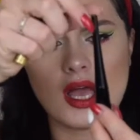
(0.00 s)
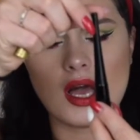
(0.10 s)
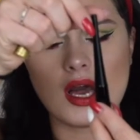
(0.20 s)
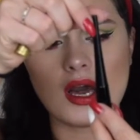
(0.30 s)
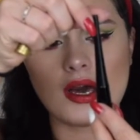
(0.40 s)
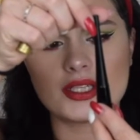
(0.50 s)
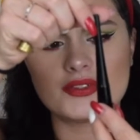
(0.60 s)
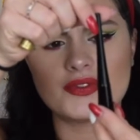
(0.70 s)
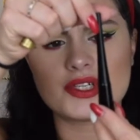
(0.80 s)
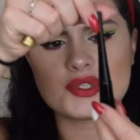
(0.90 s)

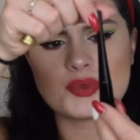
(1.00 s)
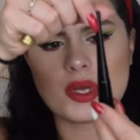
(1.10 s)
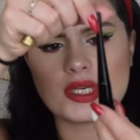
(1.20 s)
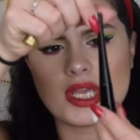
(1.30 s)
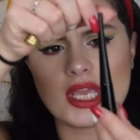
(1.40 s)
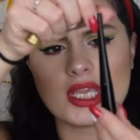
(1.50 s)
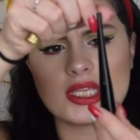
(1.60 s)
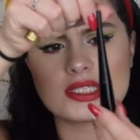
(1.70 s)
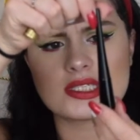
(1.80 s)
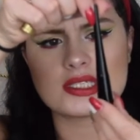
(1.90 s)
The first one
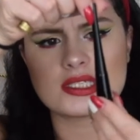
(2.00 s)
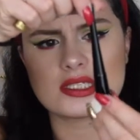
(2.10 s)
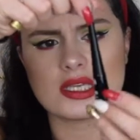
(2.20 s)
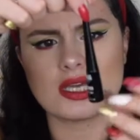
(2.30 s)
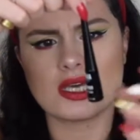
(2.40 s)
is